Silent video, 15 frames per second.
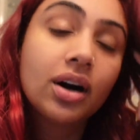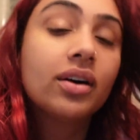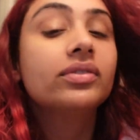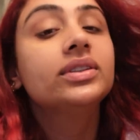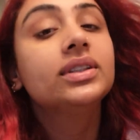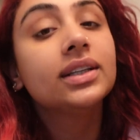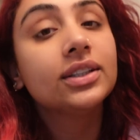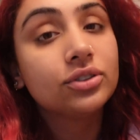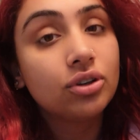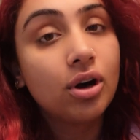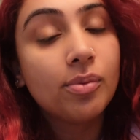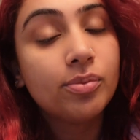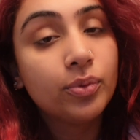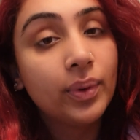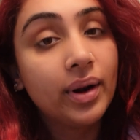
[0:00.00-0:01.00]
Obviously, I
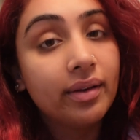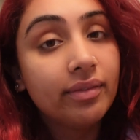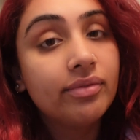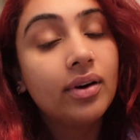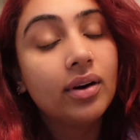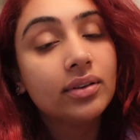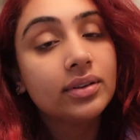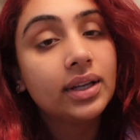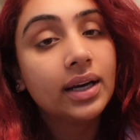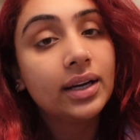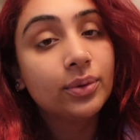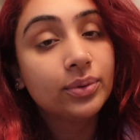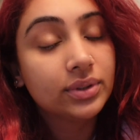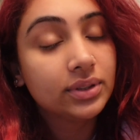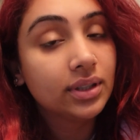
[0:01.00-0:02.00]
stopped when I felt that it
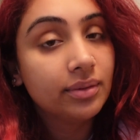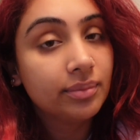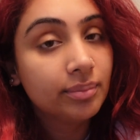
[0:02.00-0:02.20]
was